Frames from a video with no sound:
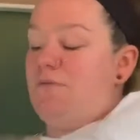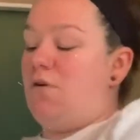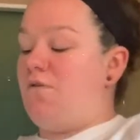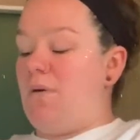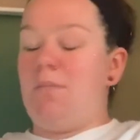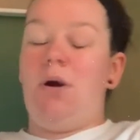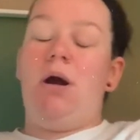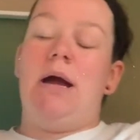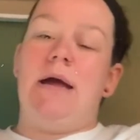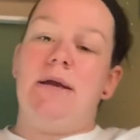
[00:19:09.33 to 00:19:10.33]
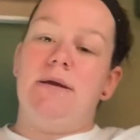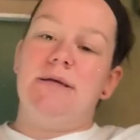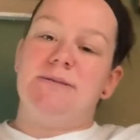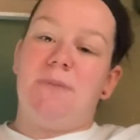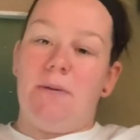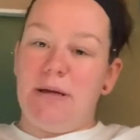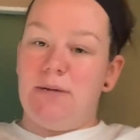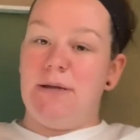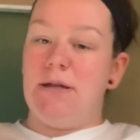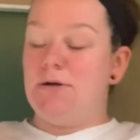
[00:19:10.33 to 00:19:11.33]
November, and it's probably going to
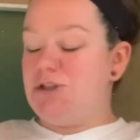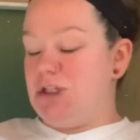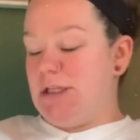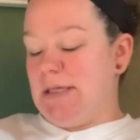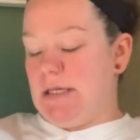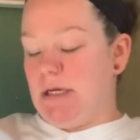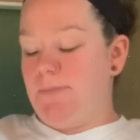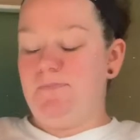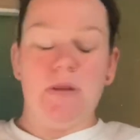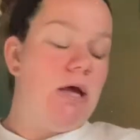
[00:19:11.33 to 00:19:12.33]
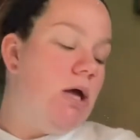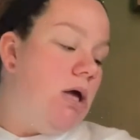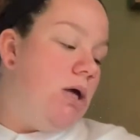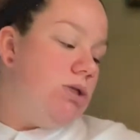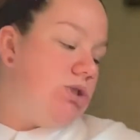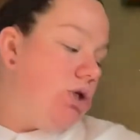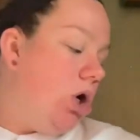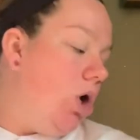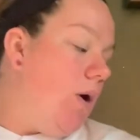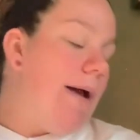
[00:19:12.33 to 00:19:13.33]
be a little chilly here.
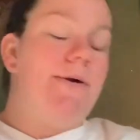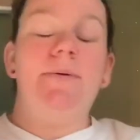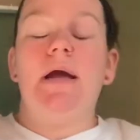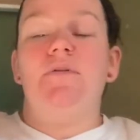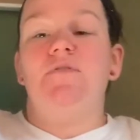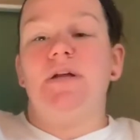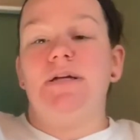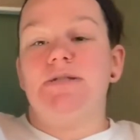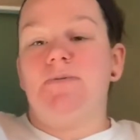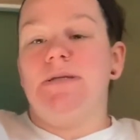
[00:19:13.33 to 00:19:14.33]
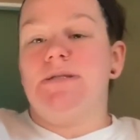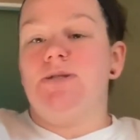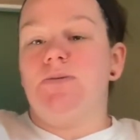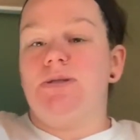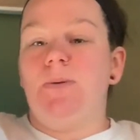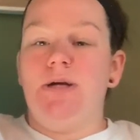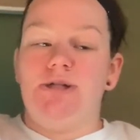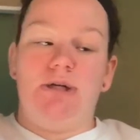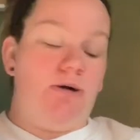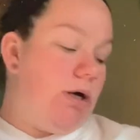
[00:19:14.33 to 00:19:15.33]
So I don't want to have to like squeeze into a
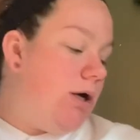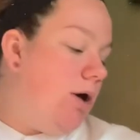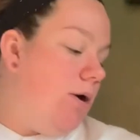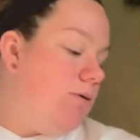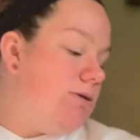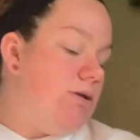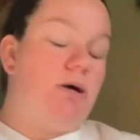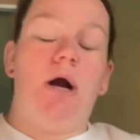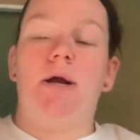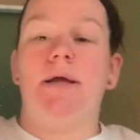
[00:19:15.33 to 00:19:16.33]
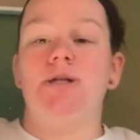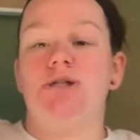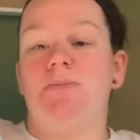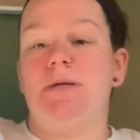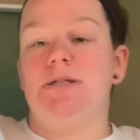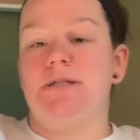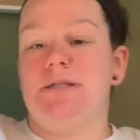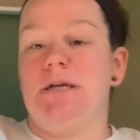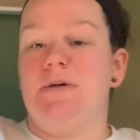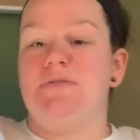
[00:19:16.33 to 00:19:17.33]
sweatshirt or a coat, so the cardigan should be just
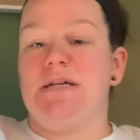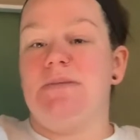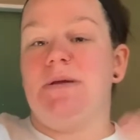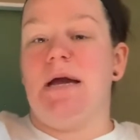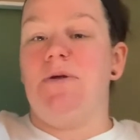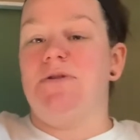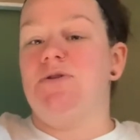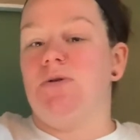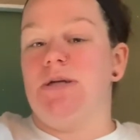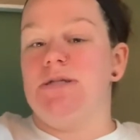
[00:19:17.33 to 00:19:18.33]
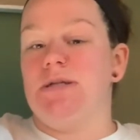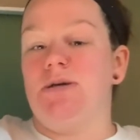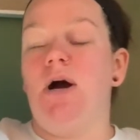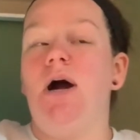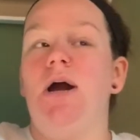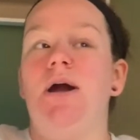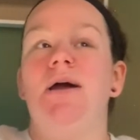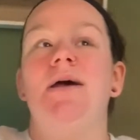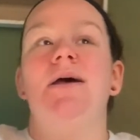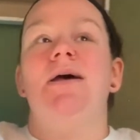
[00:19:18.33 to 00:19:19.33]
enough to get me out the door into the car
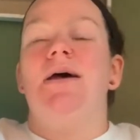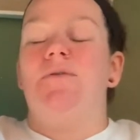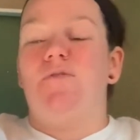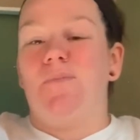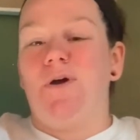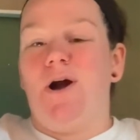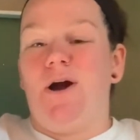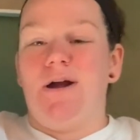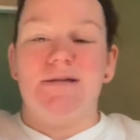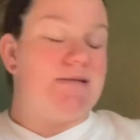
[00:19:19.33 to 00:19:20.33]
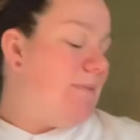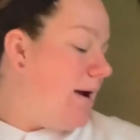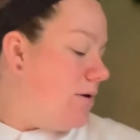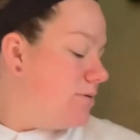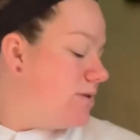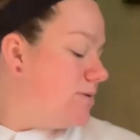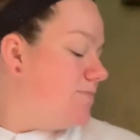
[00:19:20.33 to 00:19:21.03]
and from the car into my house.